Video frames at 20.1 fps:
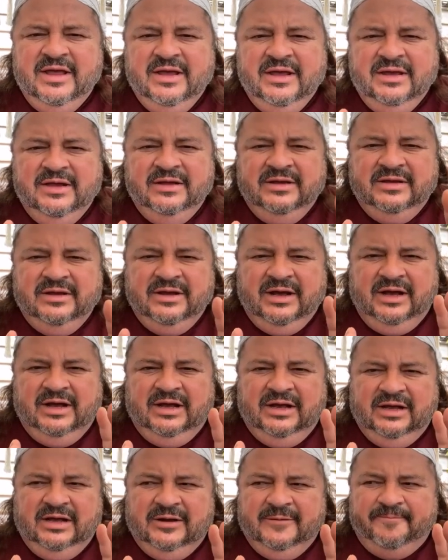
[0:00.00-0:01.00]

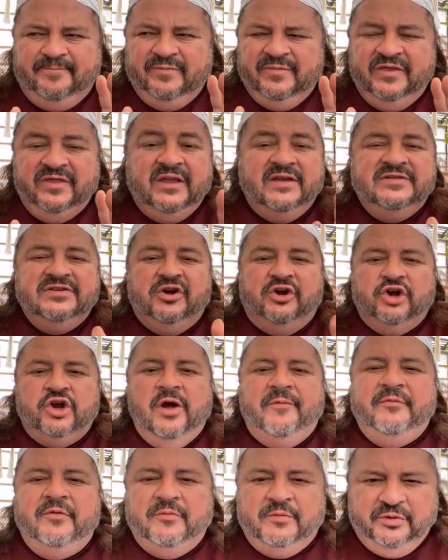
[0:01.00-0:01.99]
things that are
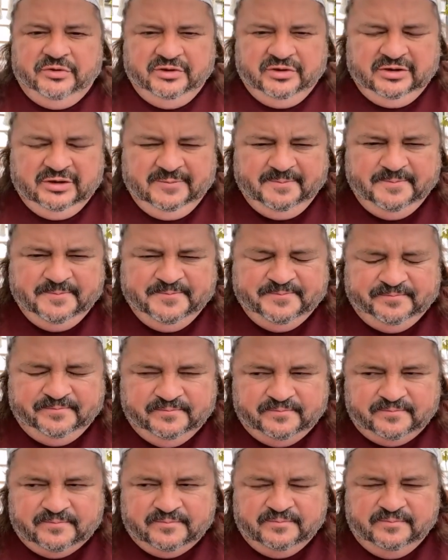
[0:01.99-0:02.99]
comfortable to them.
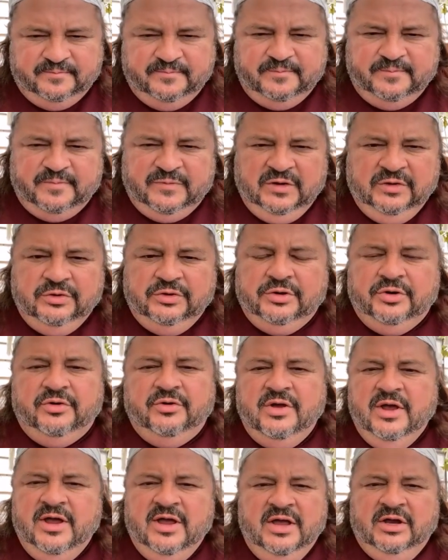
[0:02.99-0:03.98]
You know,
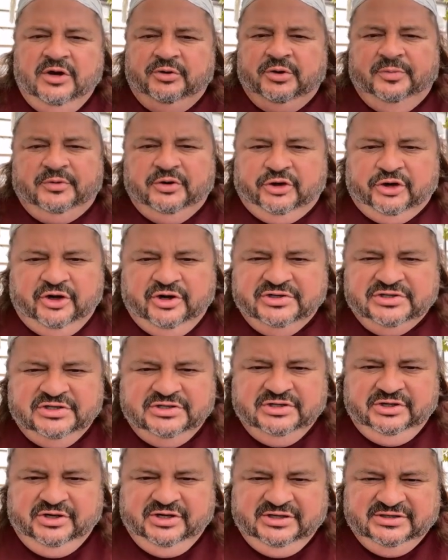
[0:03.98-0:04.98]
cryptocurrency is a good
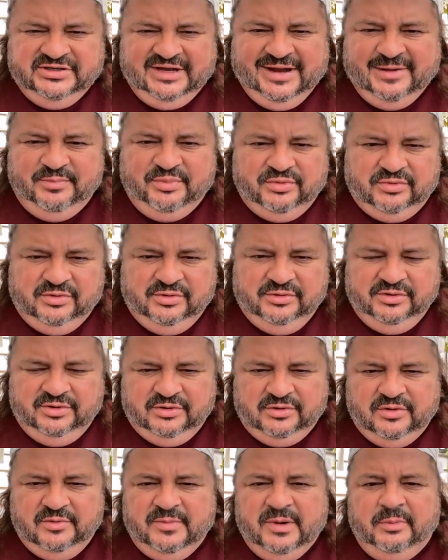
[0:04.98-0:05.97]
example. You know,
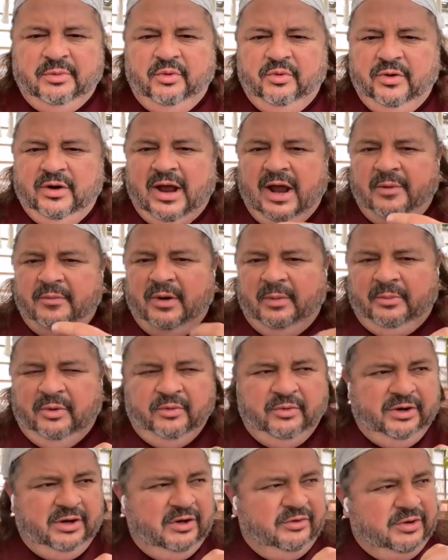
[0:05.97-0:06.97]
I remember when
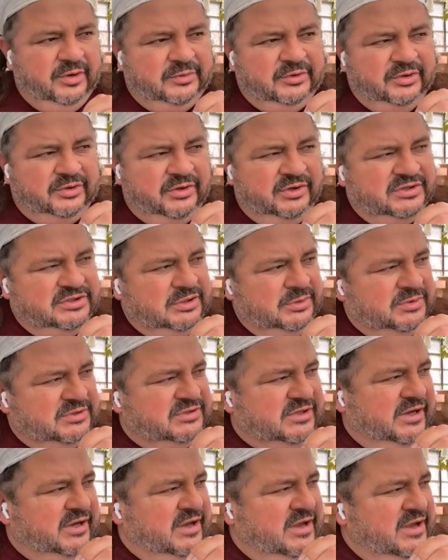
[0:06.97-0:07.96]
cryptocurrency was like
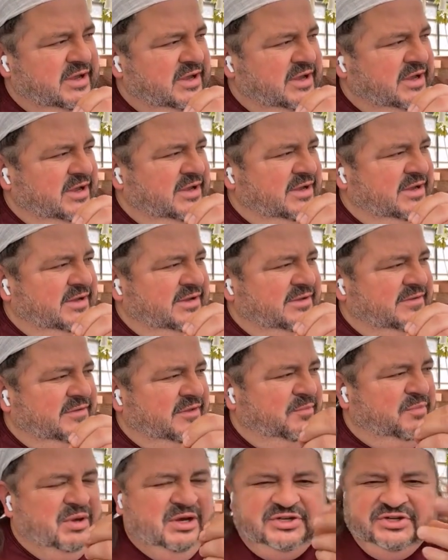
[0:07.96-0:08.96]
the
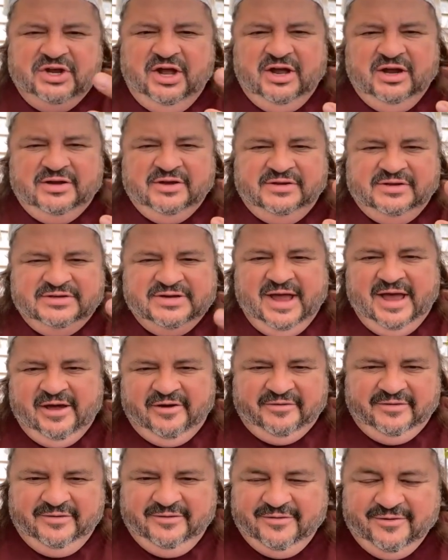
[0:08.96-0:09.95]
big talk of the town.
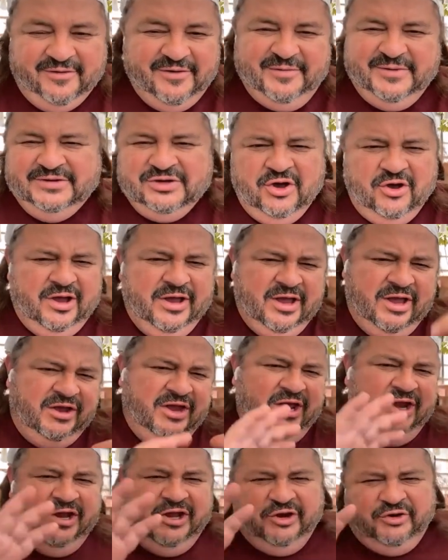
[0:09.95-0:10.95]
Oh, everybody's, oh yeah, you gotta
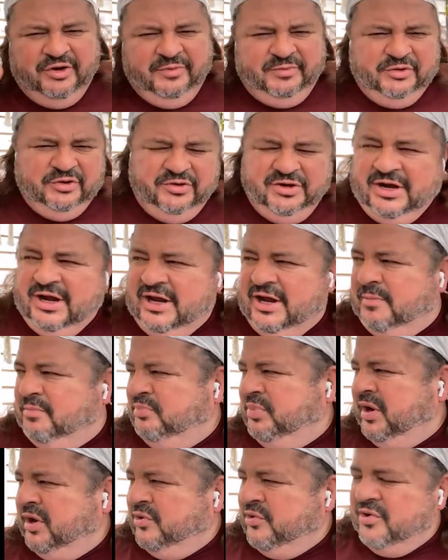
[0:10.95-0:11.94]
get crypto, you gotta get
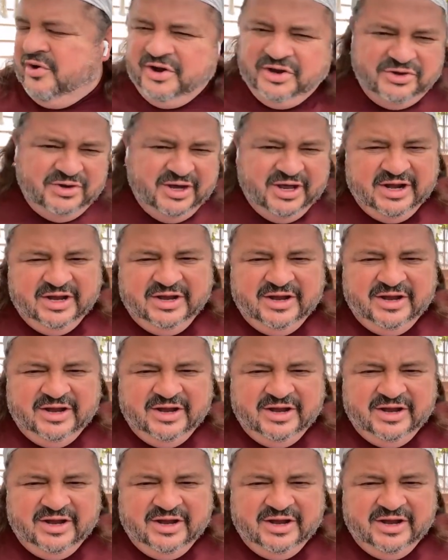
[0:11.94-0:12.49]
Bitcoin, you gotta get,